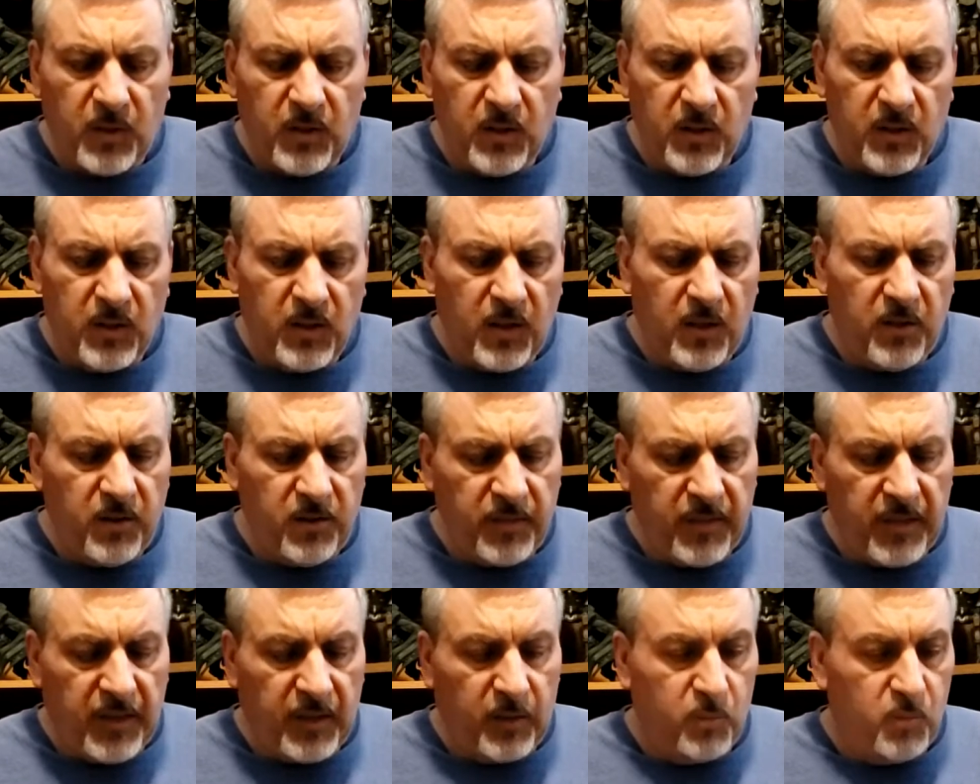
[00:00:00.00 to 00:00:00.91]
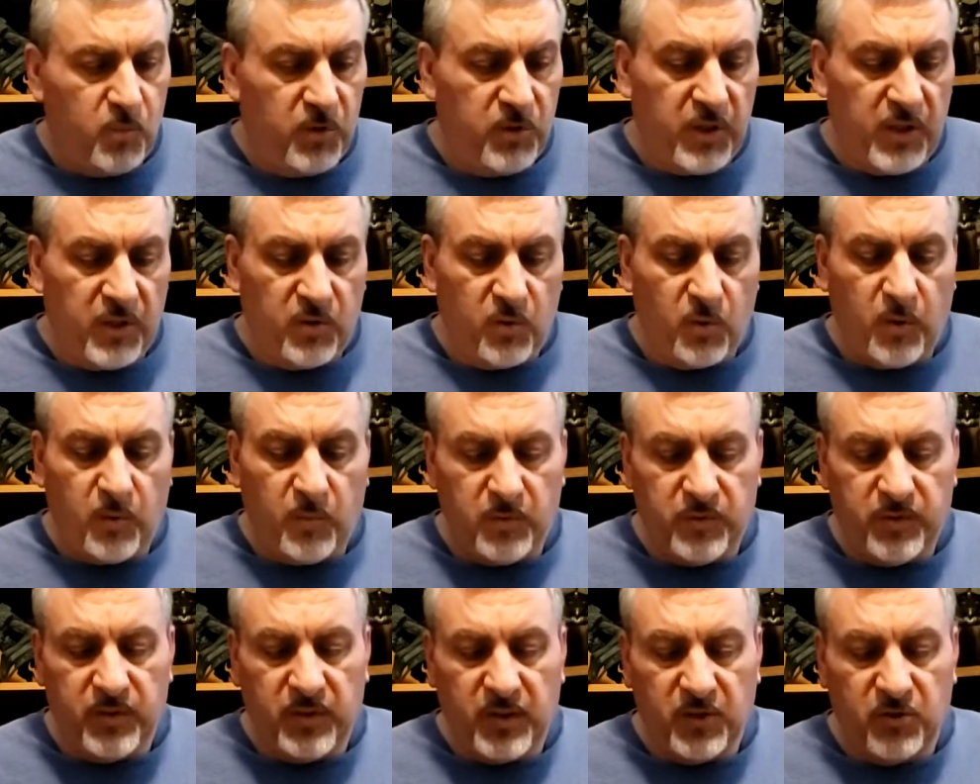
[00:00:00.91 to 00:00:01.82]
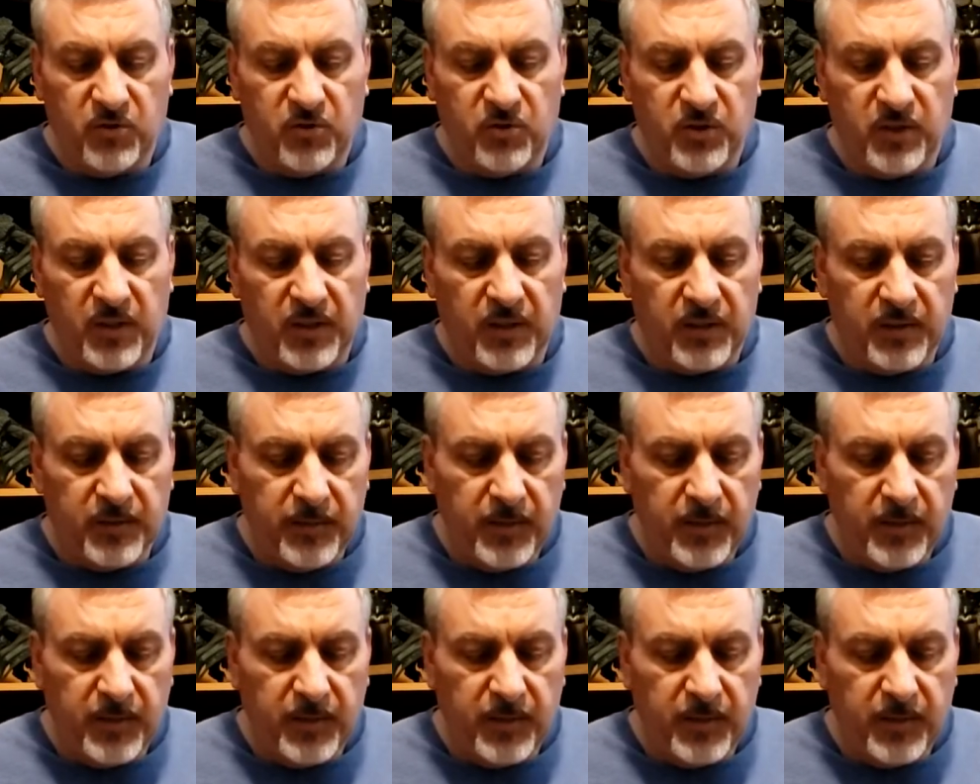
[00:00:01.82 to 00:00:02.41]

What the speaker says: Another thing which I thought was interesting